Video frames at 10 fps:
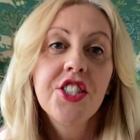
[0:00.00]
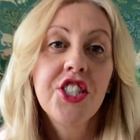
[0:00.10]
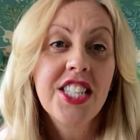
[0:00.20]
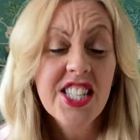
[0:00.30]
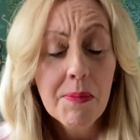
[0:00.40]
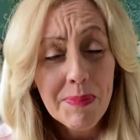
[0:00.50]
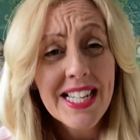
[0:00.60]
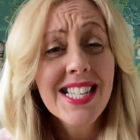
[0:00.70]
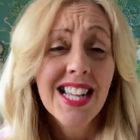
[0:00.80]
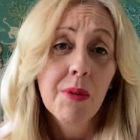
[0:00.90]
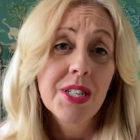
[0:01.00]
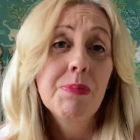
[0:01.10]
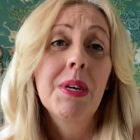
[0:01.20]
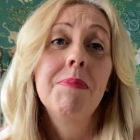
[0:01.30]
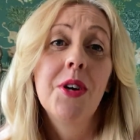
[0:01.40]
changes. Basically, I want
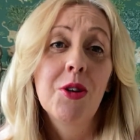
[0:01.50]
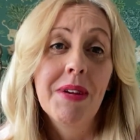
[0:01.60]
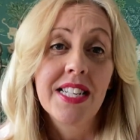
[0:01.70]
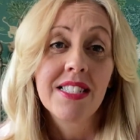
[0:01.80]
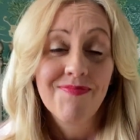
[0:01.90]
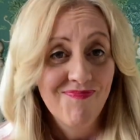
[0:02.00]
to be a mermaid.